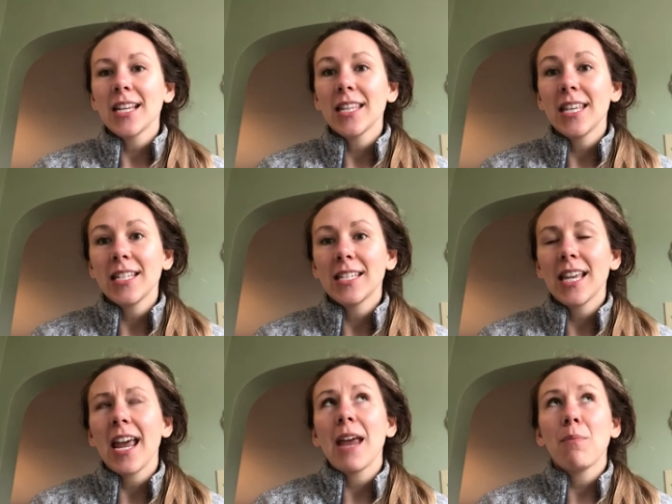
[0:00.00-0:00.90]
this
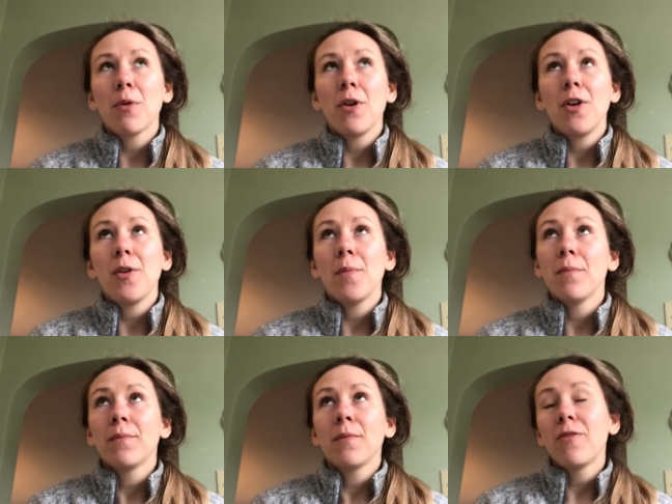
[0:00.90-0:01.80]
April
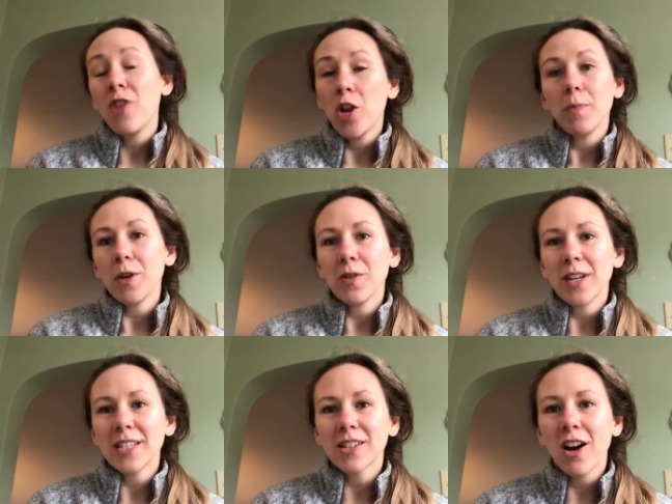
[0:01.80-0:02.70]
full moon
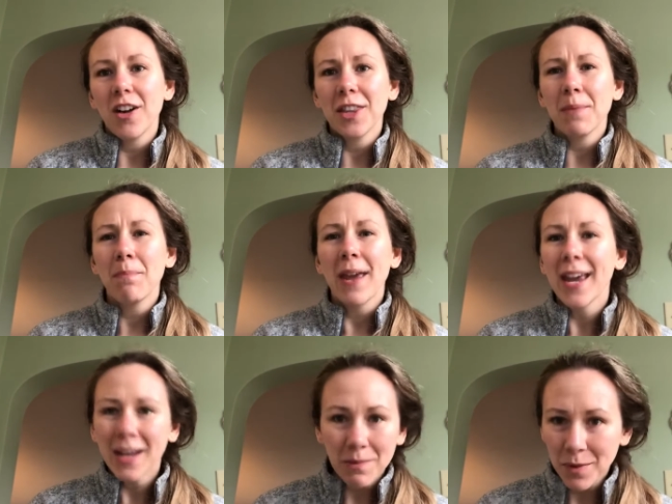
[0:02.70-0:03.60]
is called the
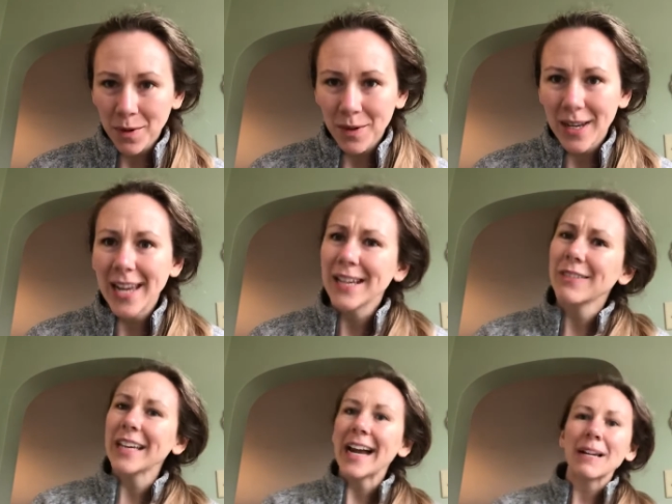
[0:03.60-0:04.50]
pink moon, and it
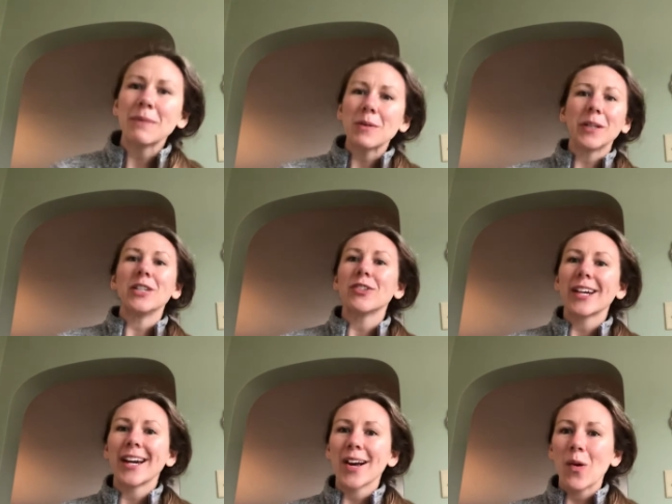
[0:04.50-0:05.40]
really had me
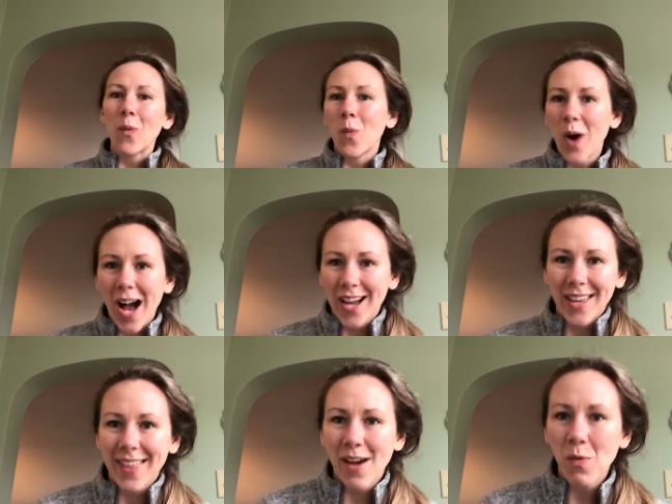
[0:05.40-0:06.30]
wondering why
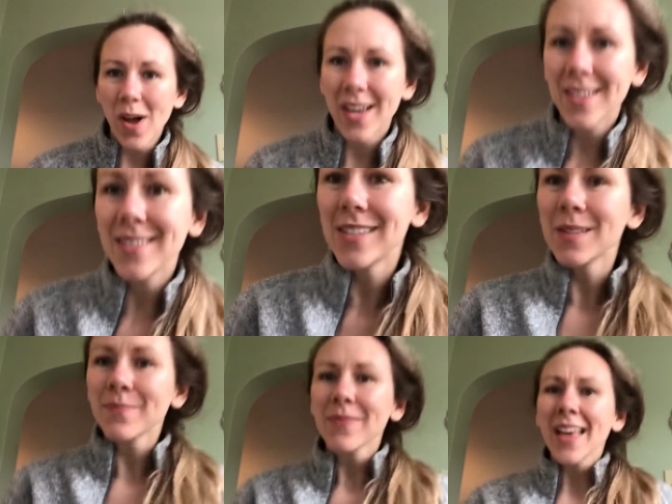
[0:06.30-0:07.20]
that was.
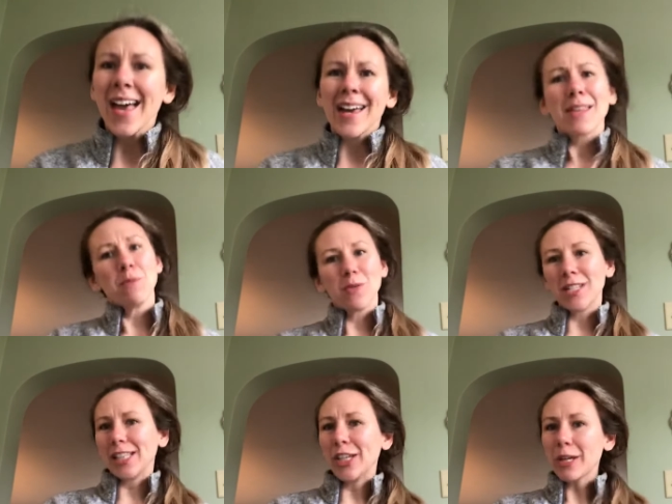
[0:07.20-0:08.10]
The moon
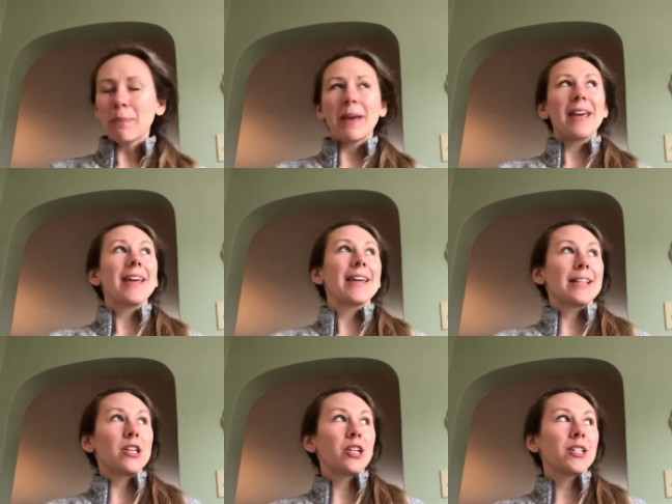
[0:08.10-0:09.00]
didn't look pink,
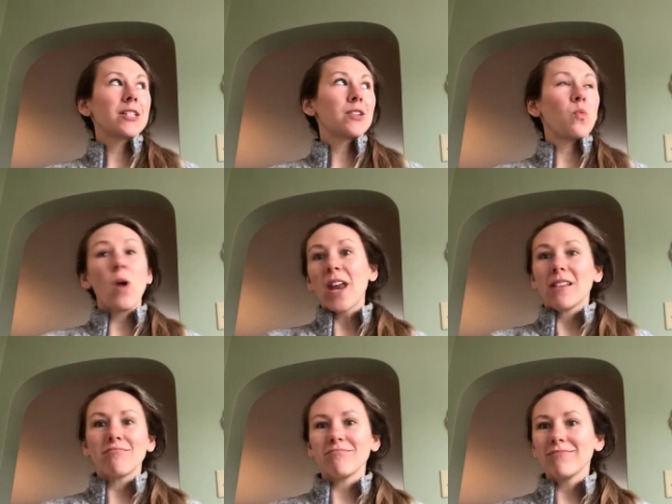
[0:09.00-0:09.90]
it looked
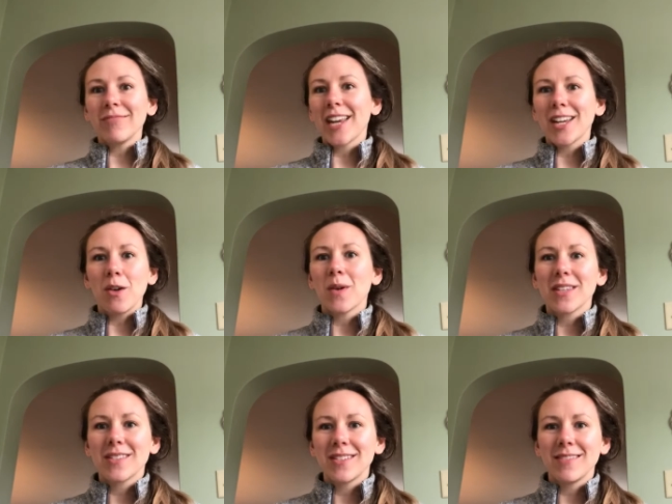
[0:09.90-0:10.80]
white, like it
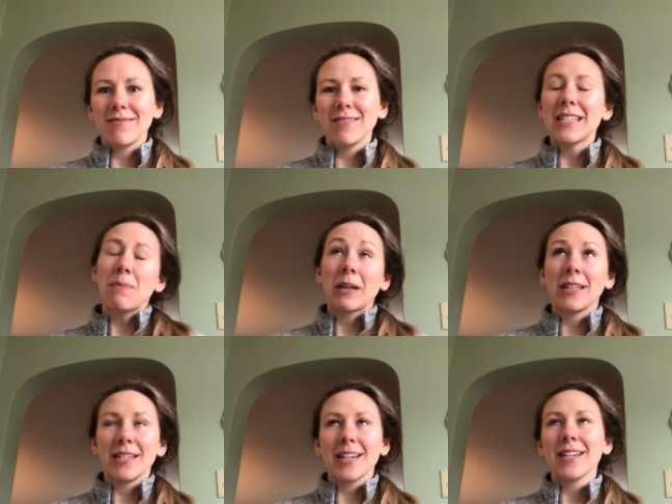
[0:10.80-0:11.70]
always
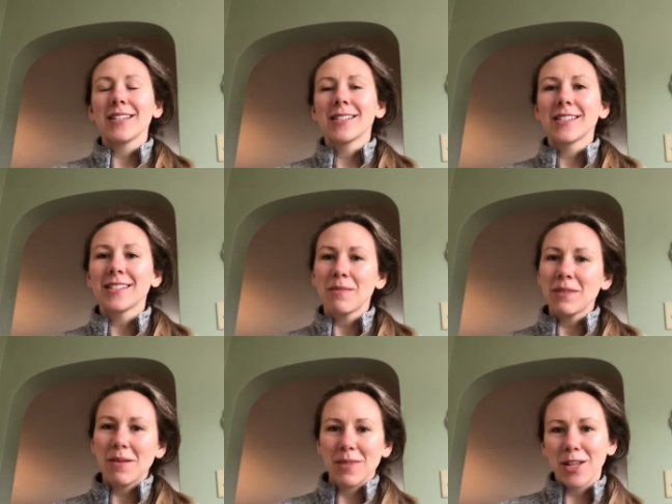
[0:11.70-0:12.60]
typically does.
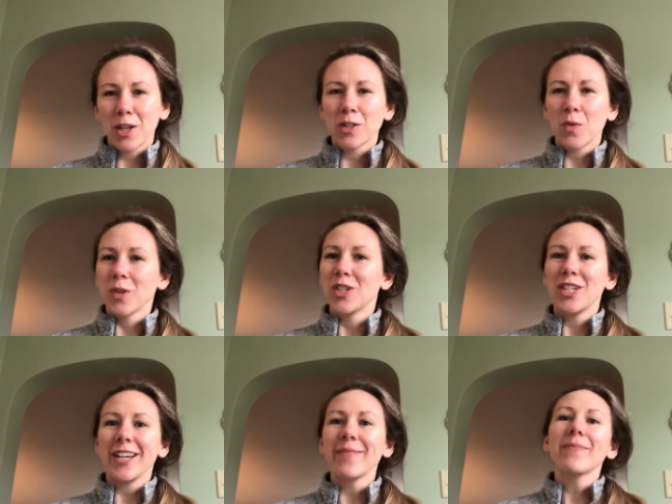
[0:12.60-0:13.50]
Sometimes it looks
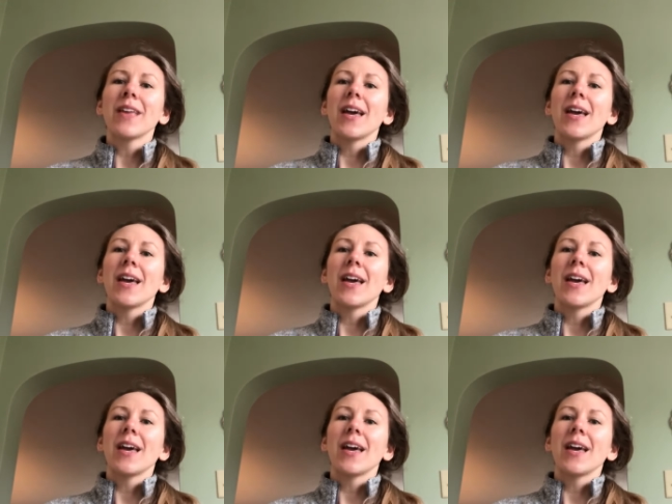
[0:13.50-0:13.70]
orangey,